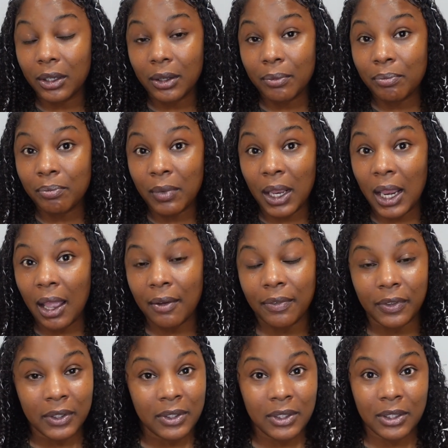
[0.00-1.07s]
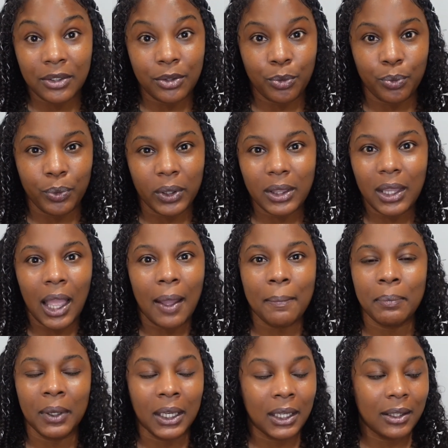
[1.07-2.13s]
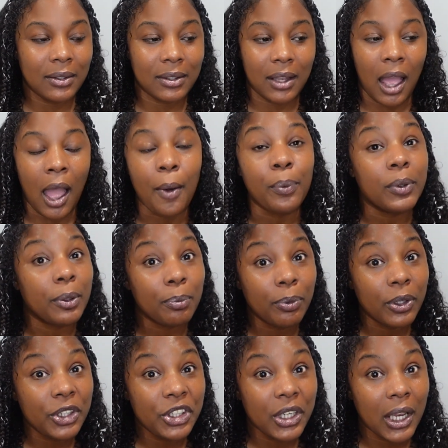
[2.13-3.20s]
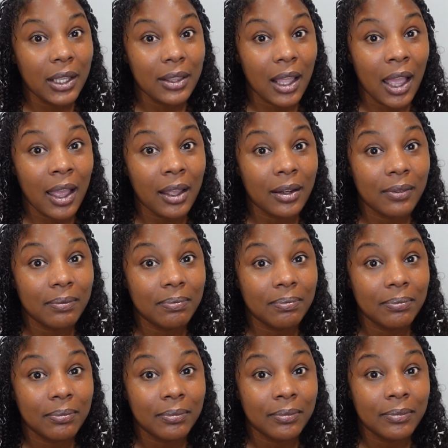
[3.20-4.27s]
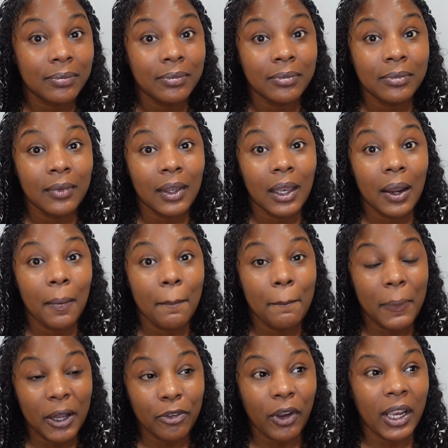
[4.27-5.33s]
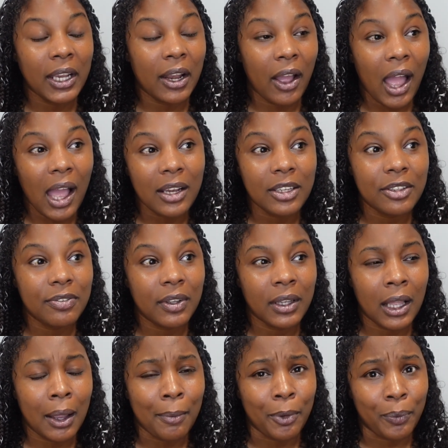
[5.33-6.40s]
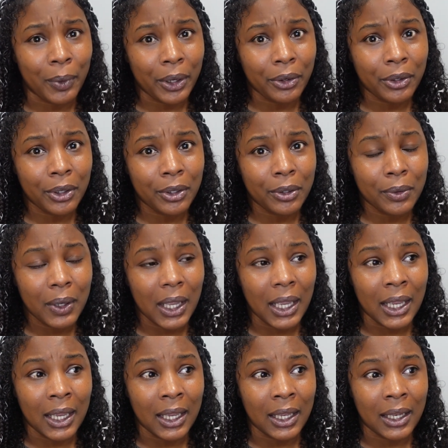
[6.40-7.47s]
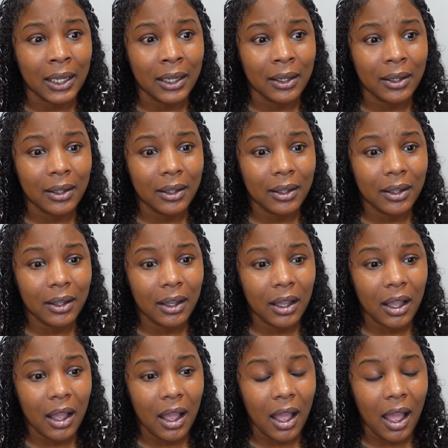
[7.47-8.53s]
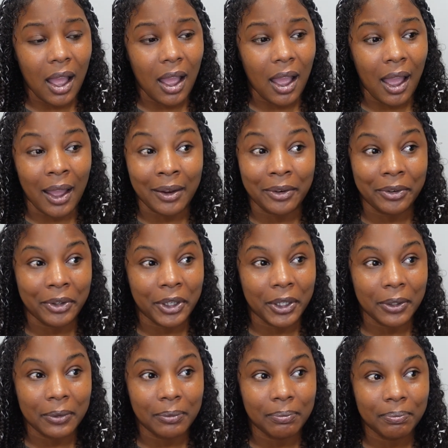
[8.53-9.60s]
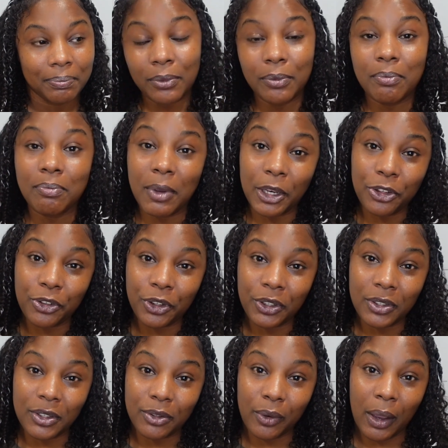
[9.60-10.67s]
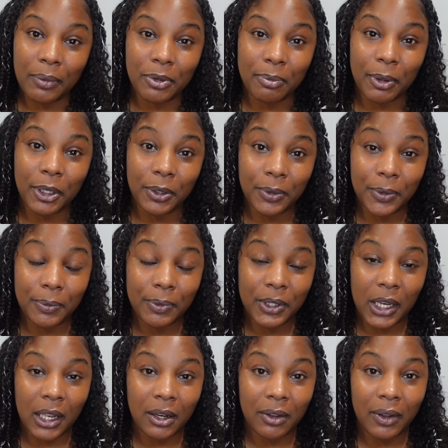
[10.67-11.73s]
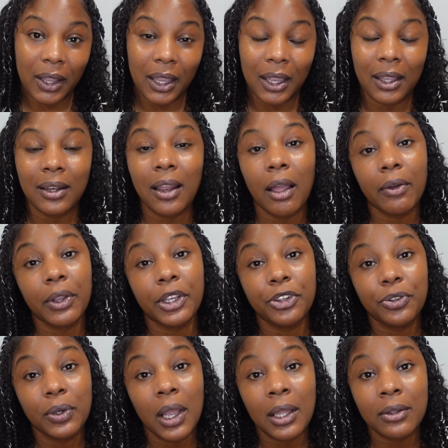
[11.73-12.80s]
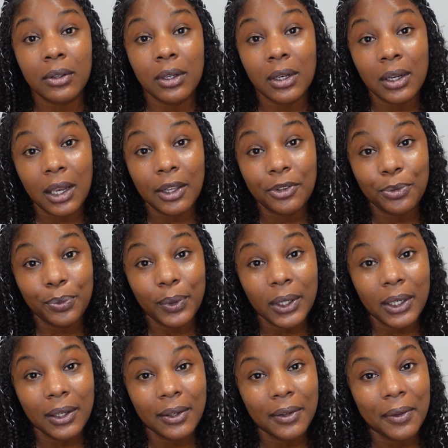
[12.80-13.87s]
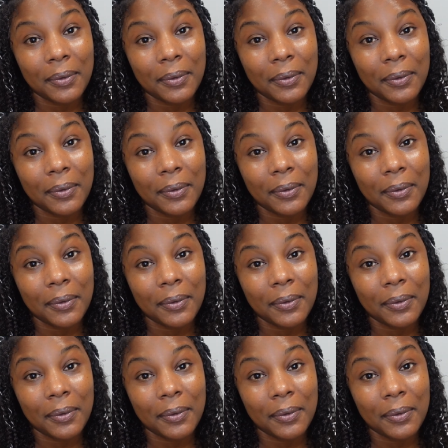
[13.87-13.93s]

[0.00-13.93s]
may have a sense of what that means, I would appreciate that. But right now, I just feel like I'm a weirdo, and I don't know. Make sure you subscribe to my YouTube channel, and I'll catch you guys on the next one.